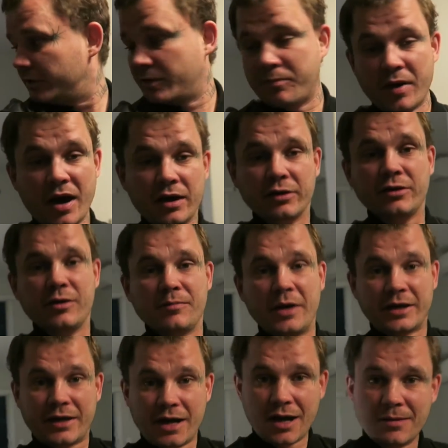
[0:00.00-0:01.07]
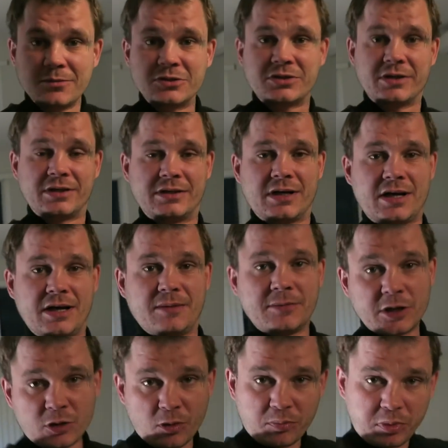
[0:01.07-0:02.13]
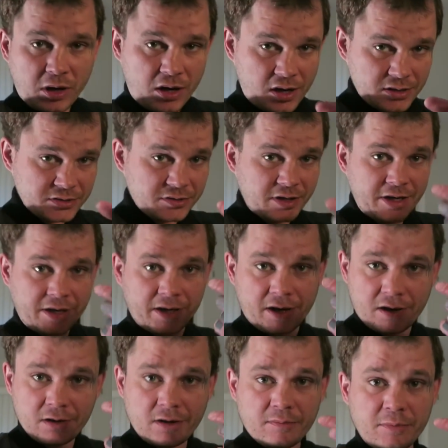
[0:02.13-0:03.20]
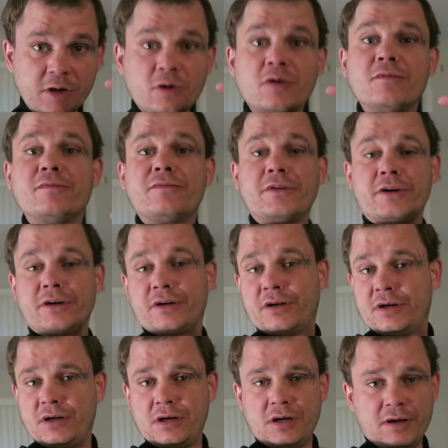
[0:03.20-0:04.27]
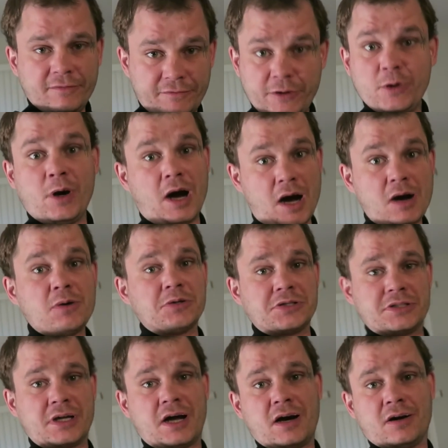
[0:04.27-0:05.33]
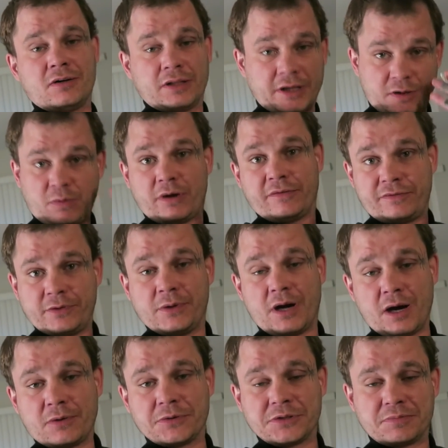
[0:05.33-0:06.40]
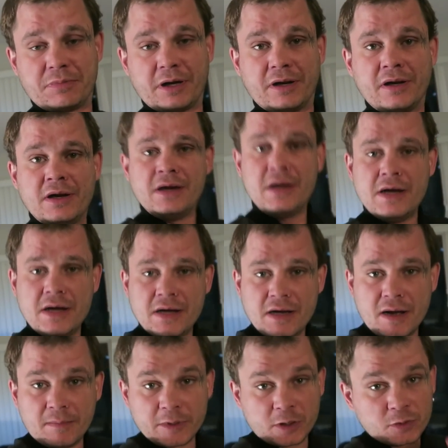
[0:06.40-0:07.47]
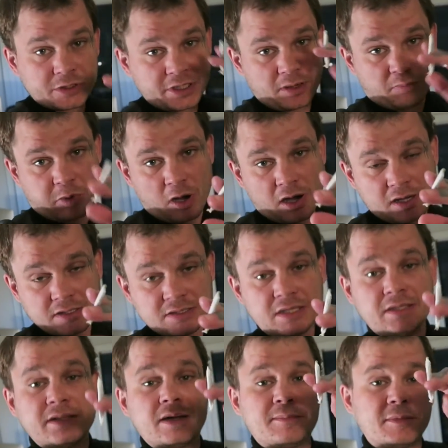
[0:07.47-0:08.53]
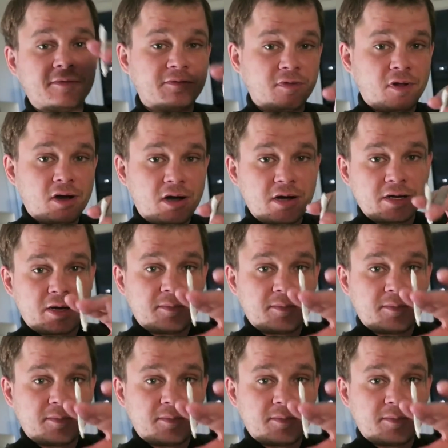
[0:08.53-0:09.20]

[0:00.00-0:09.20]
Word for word: The battery on my camera is gonna die. I'm gonna go pause right now. I've been home for a few hours now, like quite a few hours, but I'm gonna go take a pause and then I'm gonna vlog.